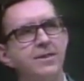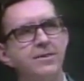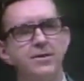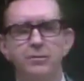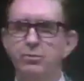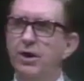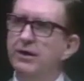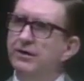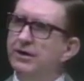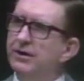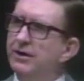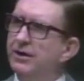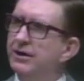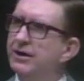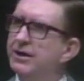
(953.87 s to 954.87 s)
the
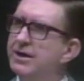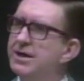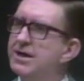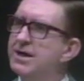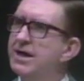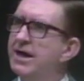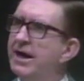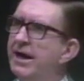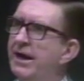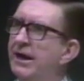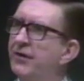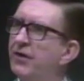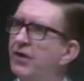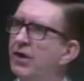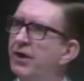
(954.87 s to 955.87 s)
brotherhood
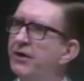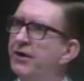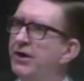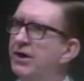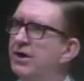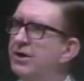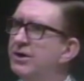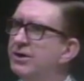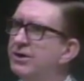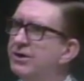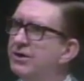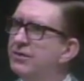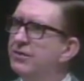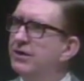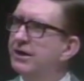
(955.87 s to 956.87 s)
and honor
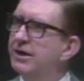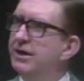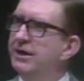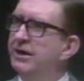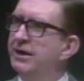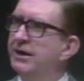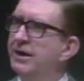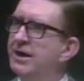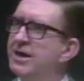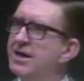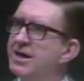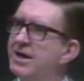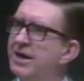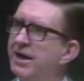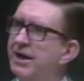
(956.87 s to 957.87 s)
the king
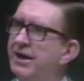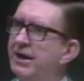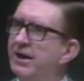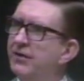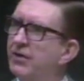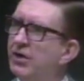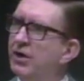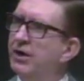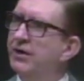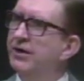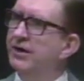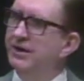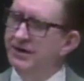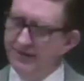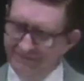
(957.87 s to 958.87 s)
and
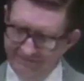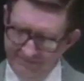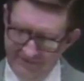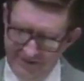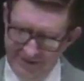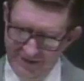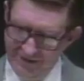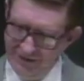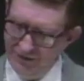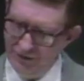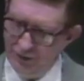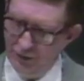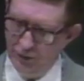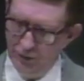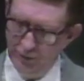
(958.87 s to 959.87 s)
honor
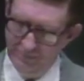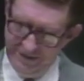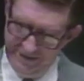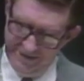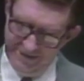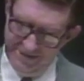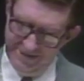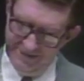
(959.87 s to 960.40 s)
all men.